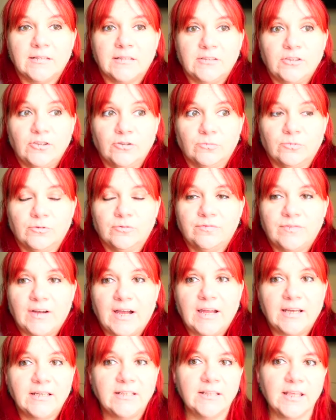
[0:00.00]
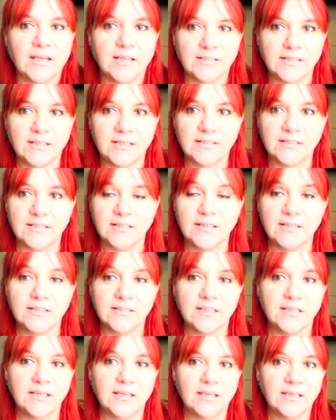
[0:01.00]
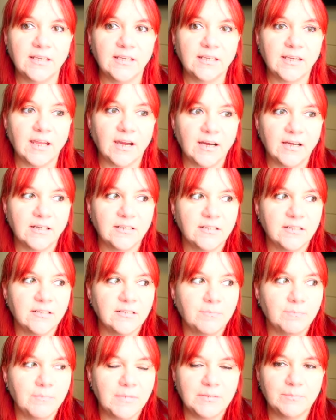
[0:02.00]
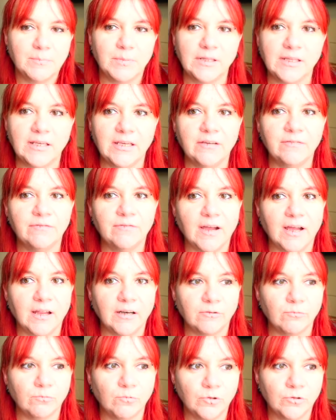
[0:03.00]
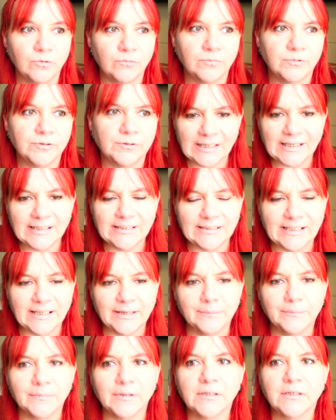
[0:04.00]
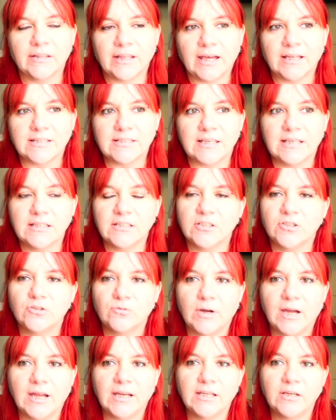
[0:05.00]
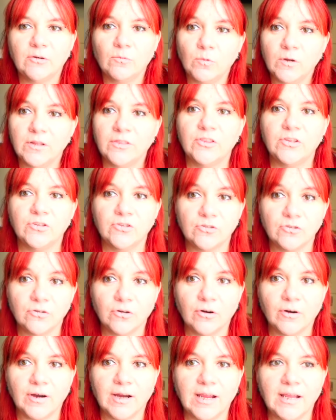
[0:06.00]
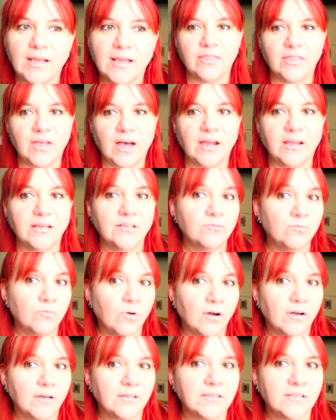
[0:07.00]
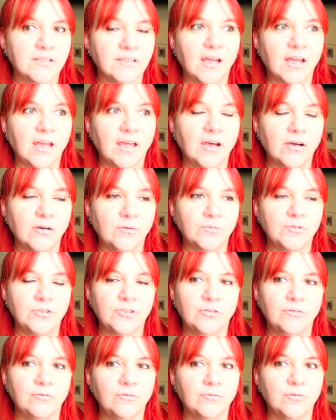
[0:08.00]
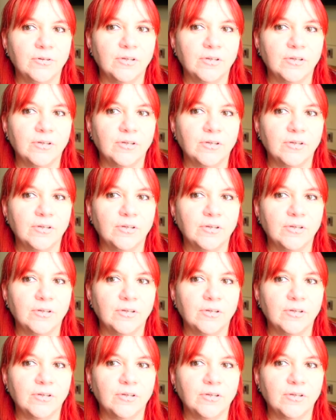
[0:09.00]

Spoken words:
you will find that it is the character's misbelief and wound and that intertwining with the story that is what has helped you